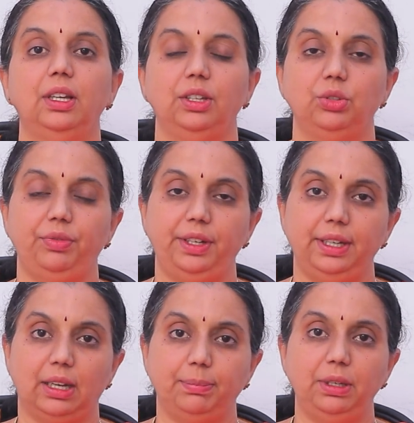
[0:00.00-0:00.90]
So when a
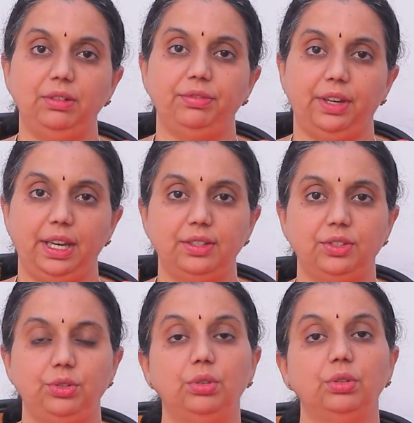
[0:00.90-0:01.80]
couple fails
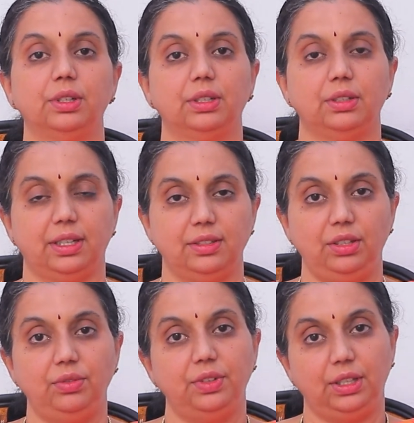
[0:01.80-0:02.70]
to
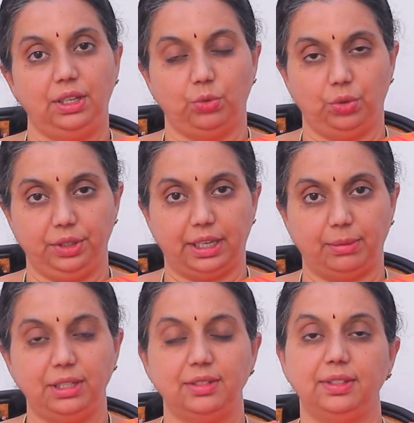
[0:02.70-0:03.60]
conceive with their own
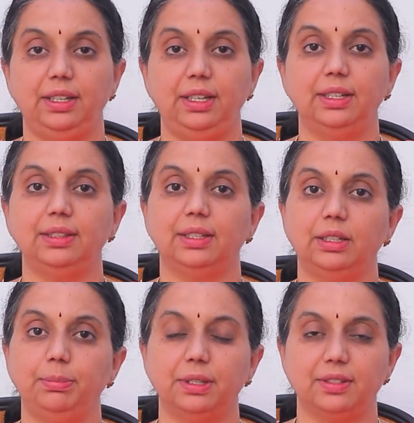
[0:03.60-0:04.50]
gametes, they need a
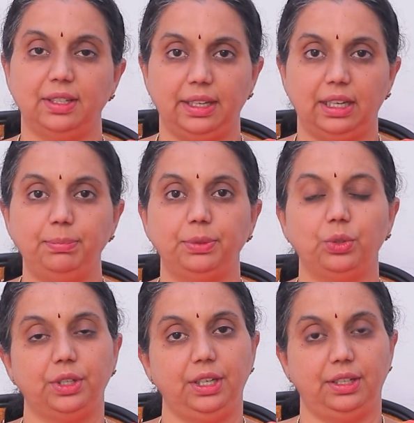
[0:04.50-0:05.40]
third person help to
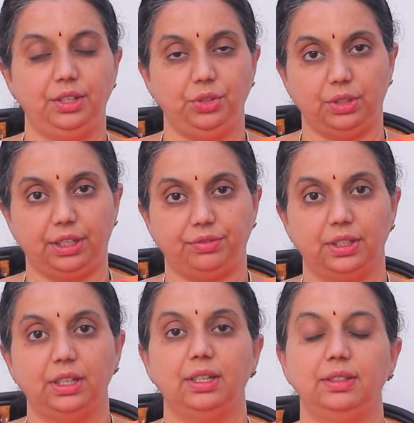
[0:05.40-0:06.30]
create a new life.
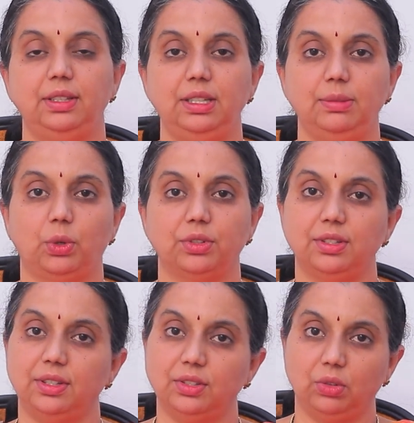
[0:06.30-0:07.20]
This
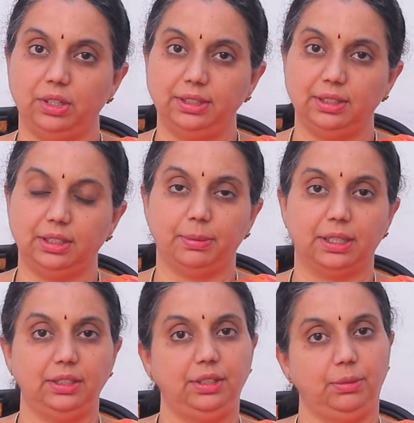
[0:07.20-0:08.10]
process is called a third
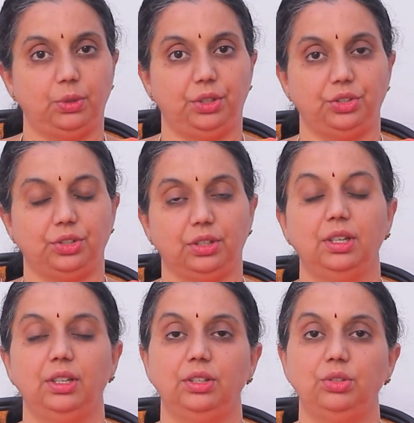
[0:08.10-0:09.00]
party reproduction.
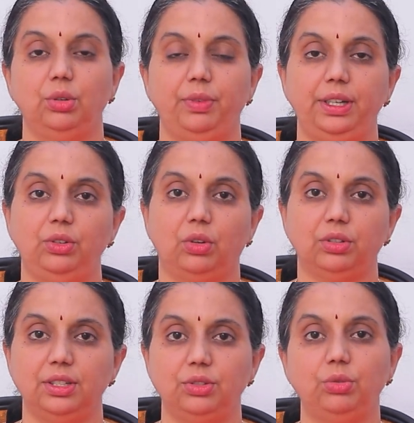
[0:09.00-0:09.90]
So when
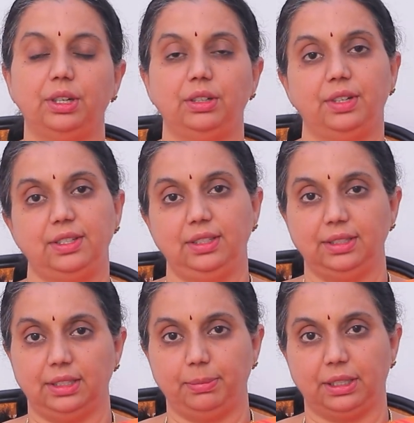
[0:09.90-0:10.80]
doctors do advise the
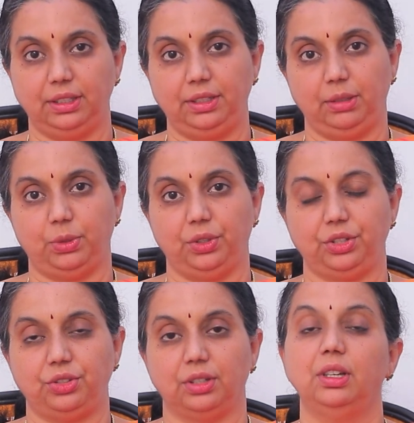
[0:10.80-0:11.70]
third party
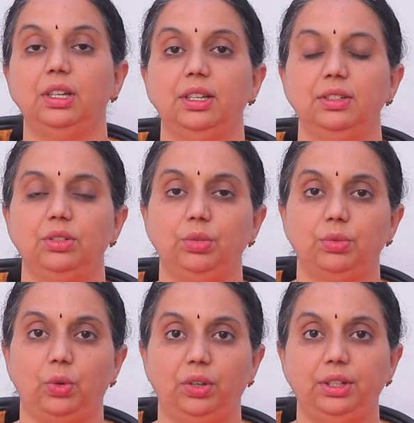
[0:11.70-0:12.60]
reproduction. So
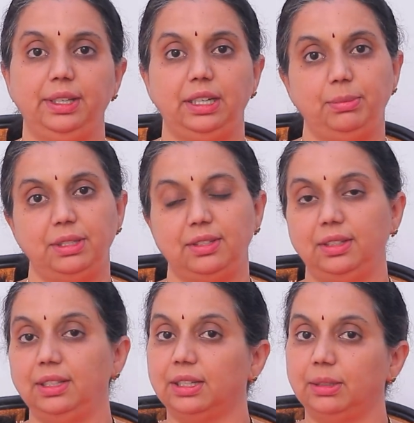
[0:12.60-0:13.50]
what are the elements in
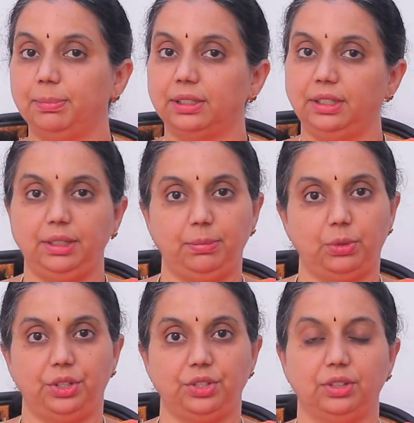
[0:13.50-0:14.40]
the third party
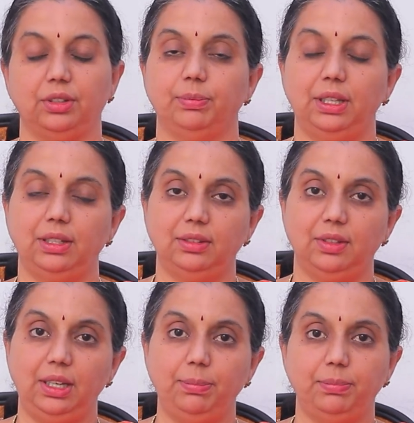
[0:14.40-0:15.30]
reproduction? There are
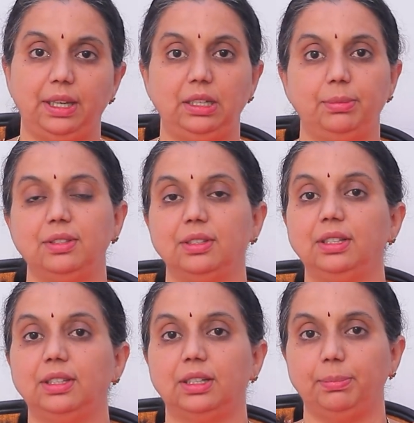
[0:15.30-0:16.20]
three elements in
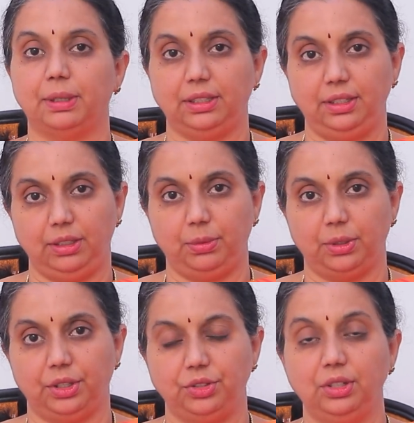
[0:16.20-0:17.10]
the third party
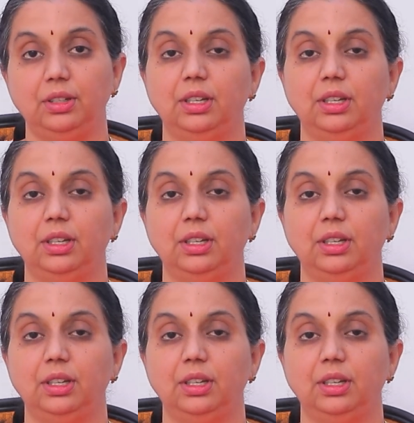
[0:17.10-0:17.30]
reproduction.